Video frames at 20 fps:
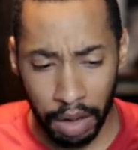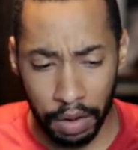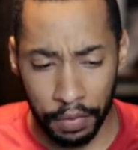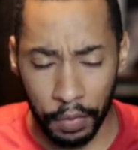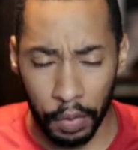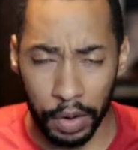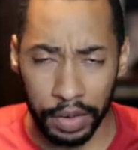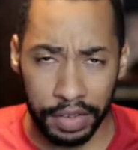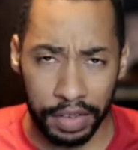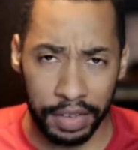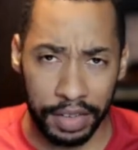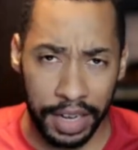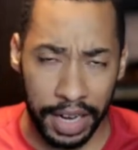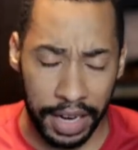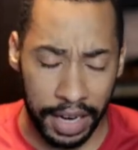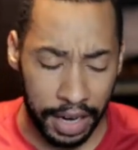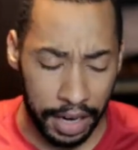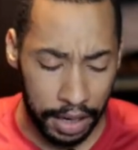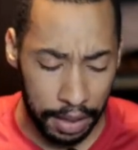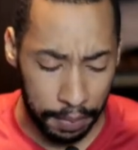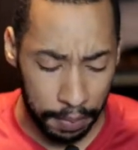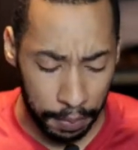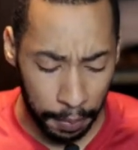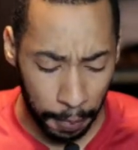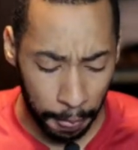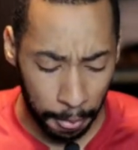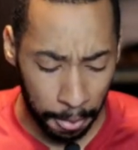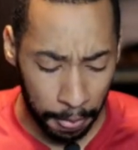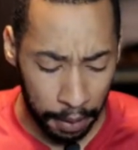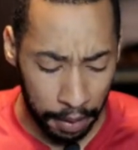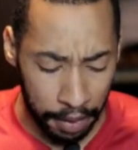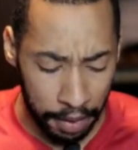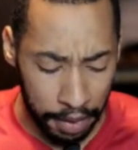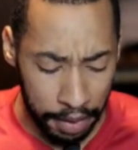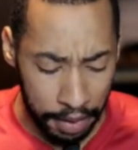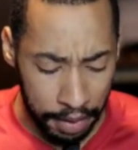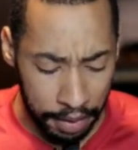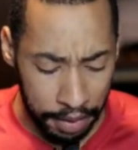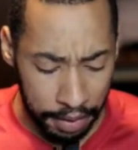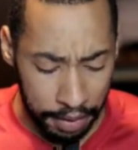Voices.com.
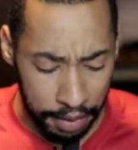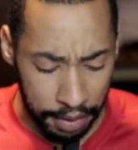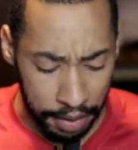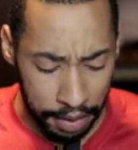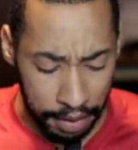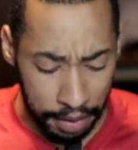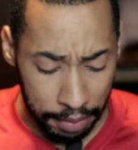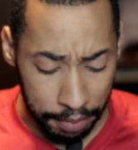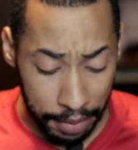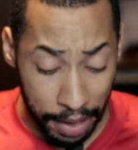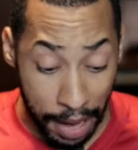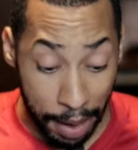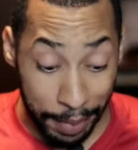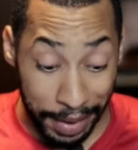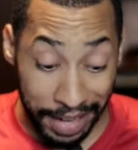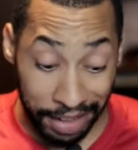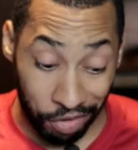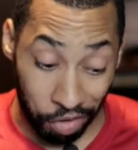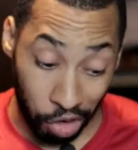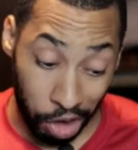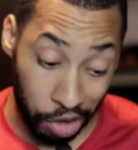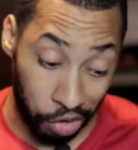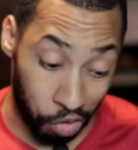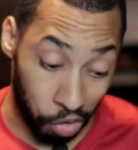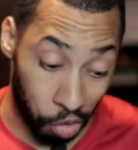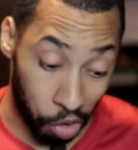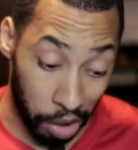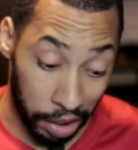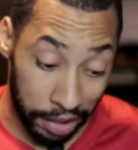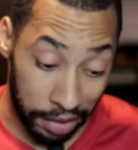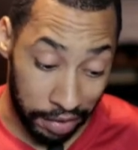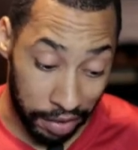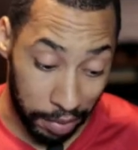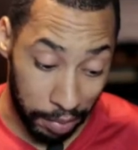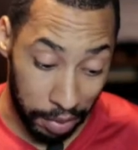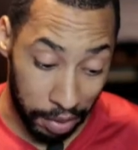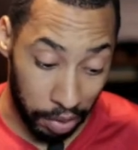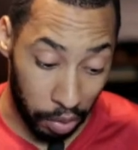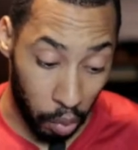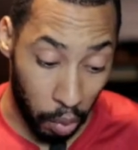I mean, it's really
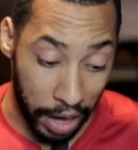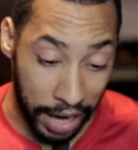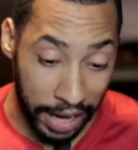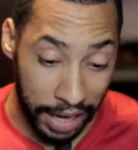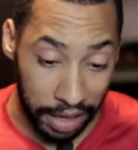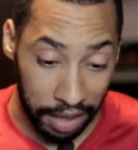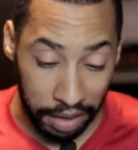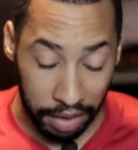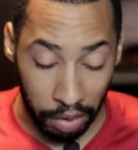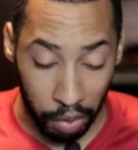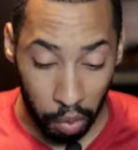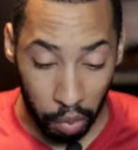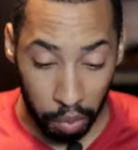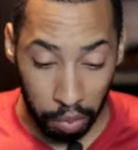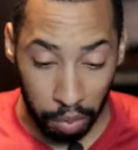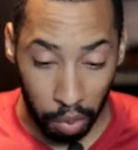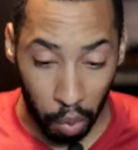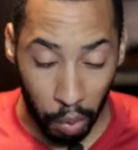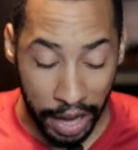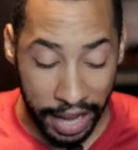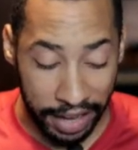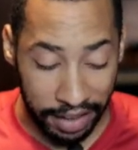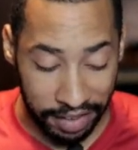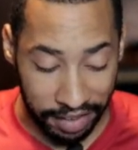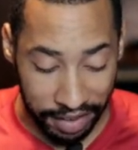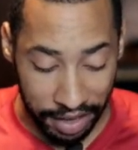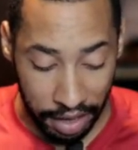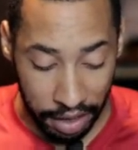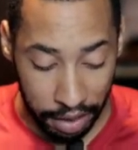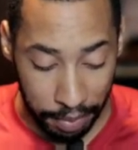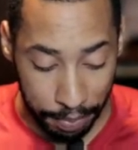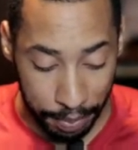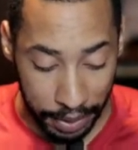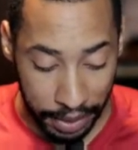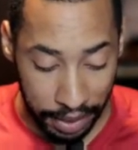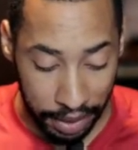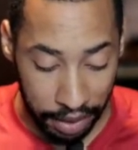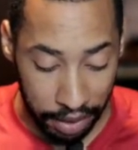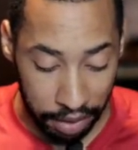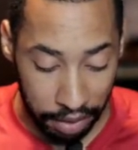similar the way it's set up
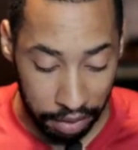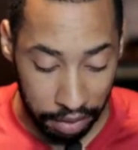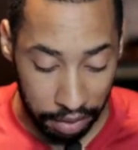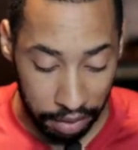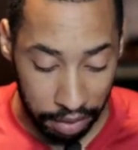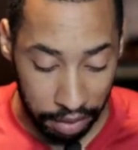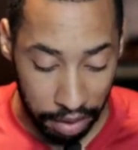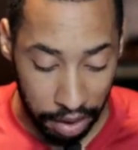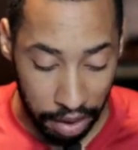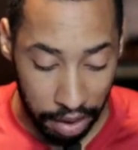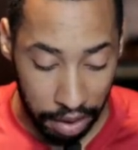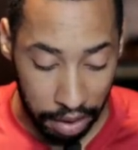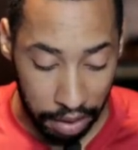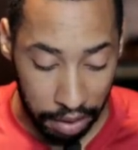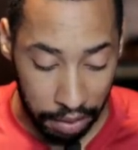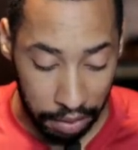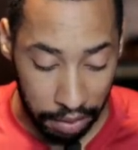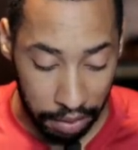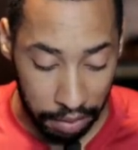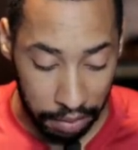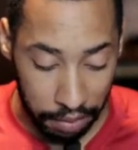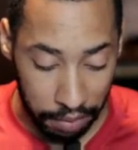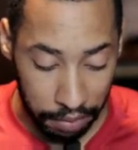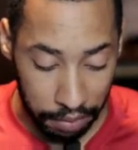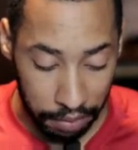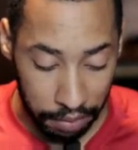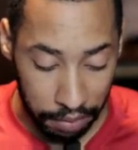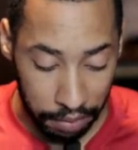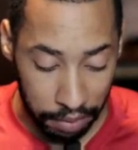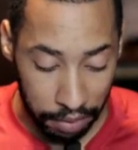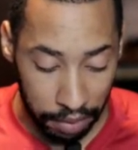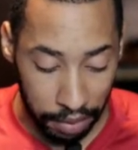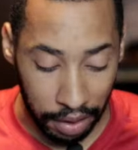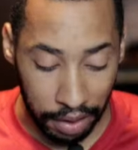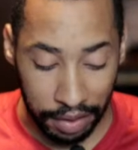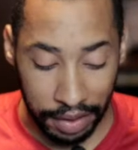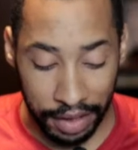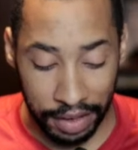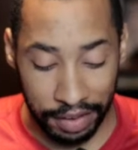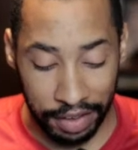and
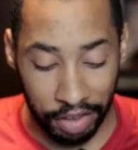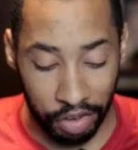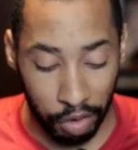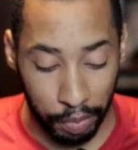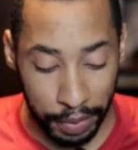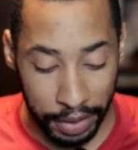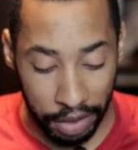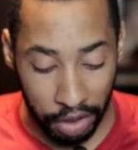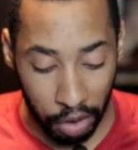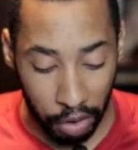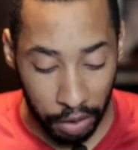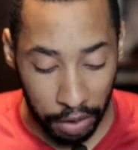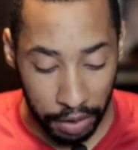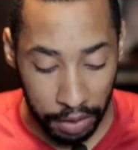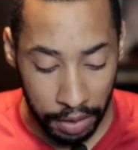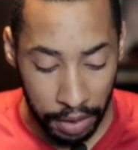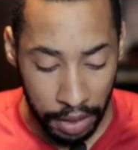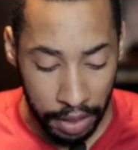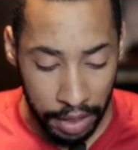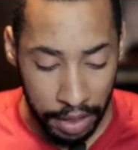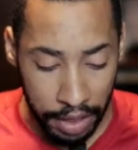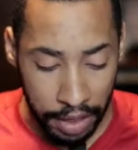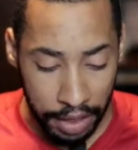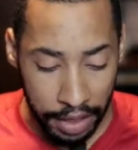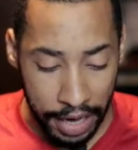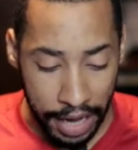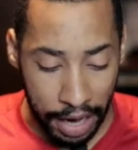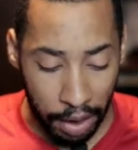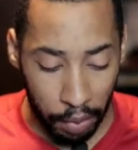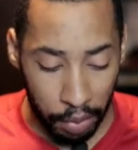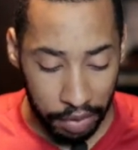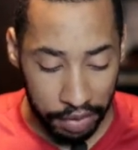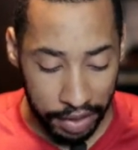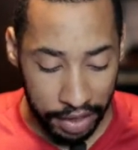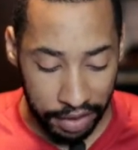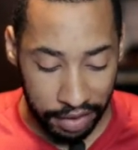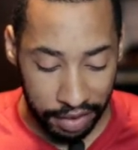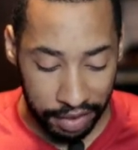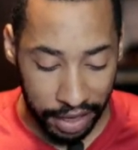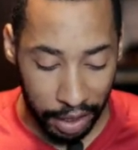the things that you'll be doing. Now, I will
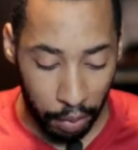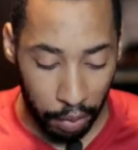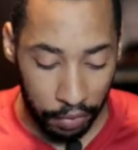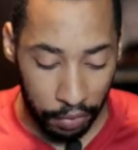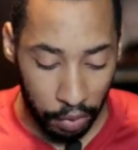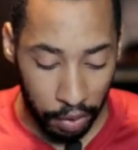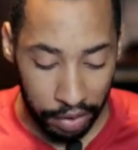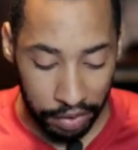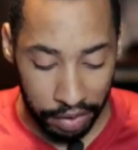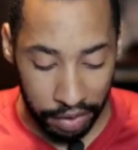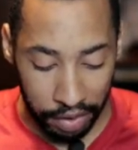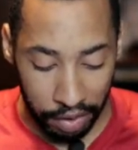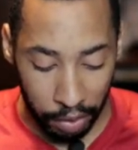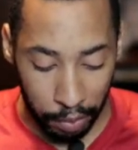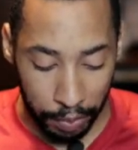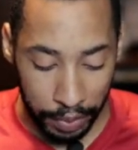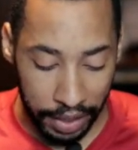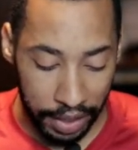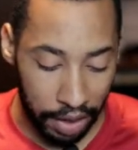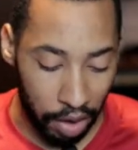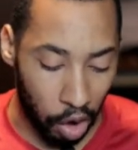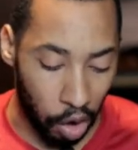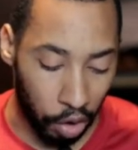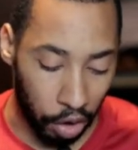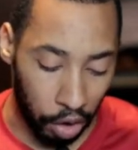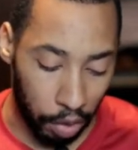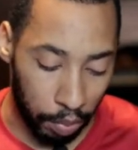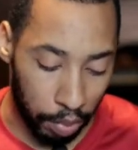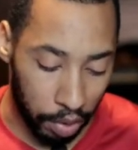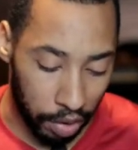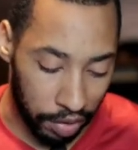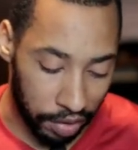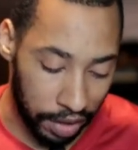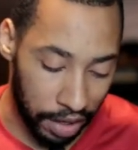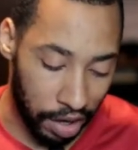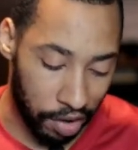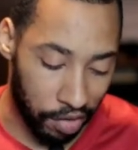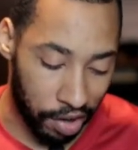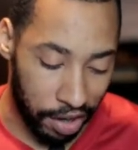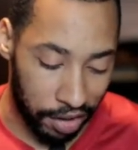say, just like with Voices, it'll be audiobooks,
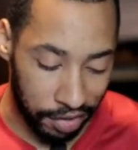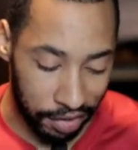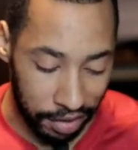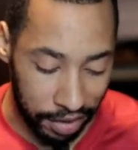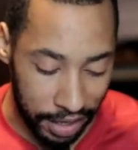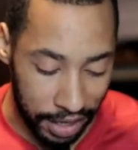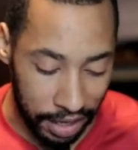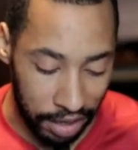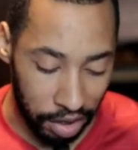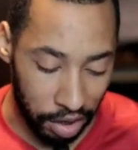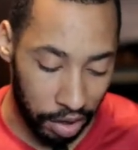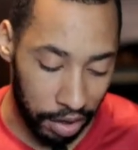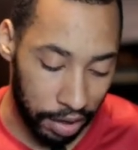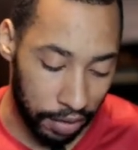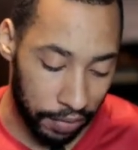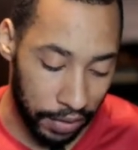narration, e-learning